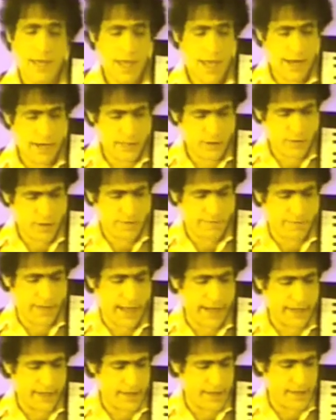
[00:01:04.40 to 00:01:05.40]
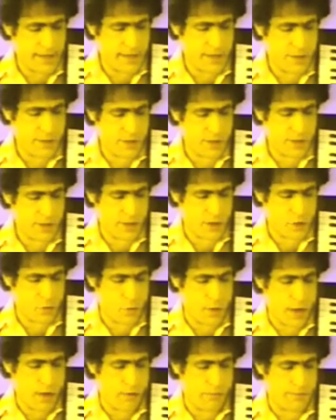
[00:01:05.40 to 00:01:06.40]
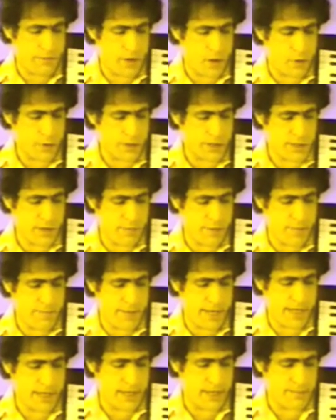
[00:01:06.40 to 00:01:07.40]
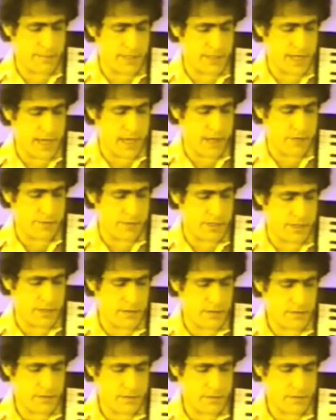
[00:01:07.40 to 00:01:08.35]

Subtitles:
and it's reflected in the use of the 12 notes that repeat themselves